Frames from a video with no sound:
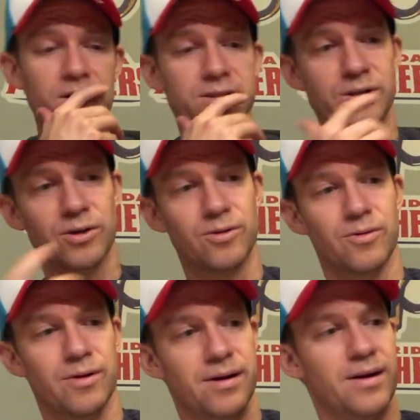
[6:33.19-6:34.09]

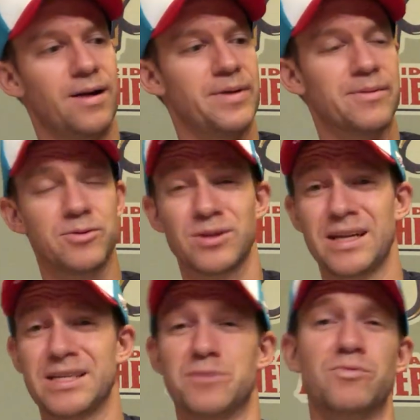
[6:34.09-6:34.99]
So, I mean, I'm doing a
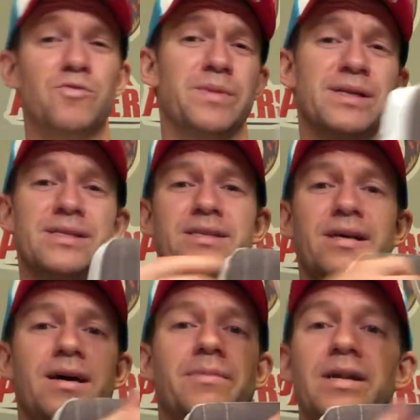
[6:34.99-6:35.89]
lot of these movements
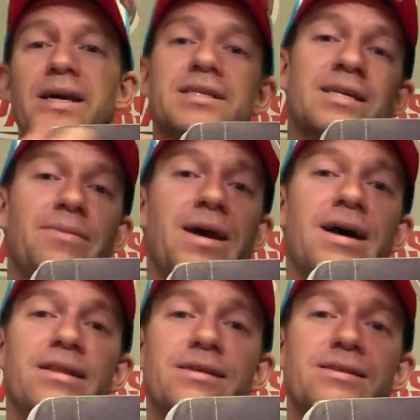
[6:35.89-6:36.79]
and my leg's coming
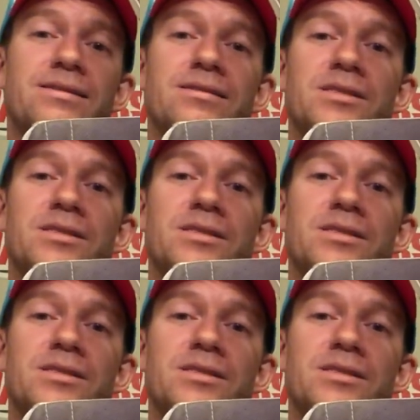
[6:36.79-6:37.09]
out of this,